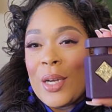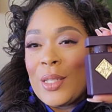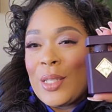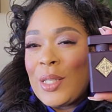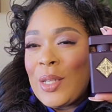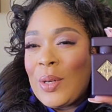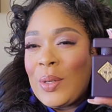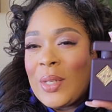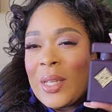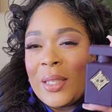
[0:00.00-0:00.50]

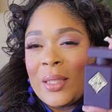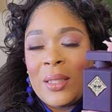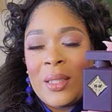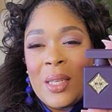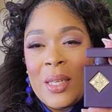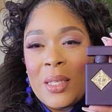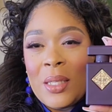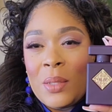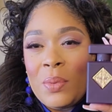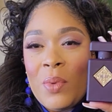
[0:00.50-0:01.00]
So like
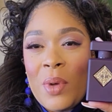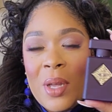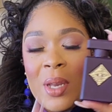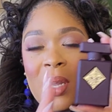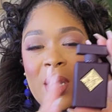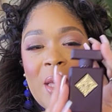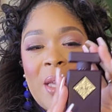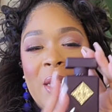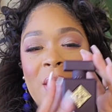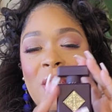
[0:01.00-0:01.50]
this one
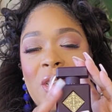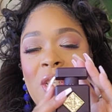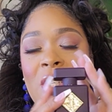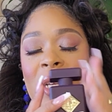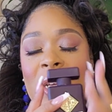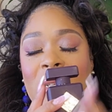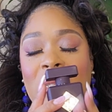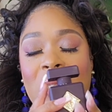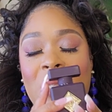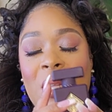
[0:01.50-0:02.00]
is
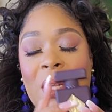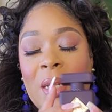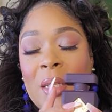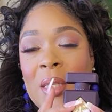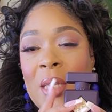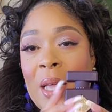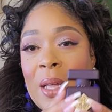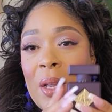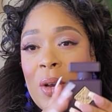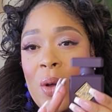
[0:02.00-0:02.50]
just like
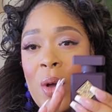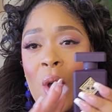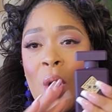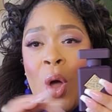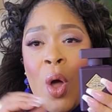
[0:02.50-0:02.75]
that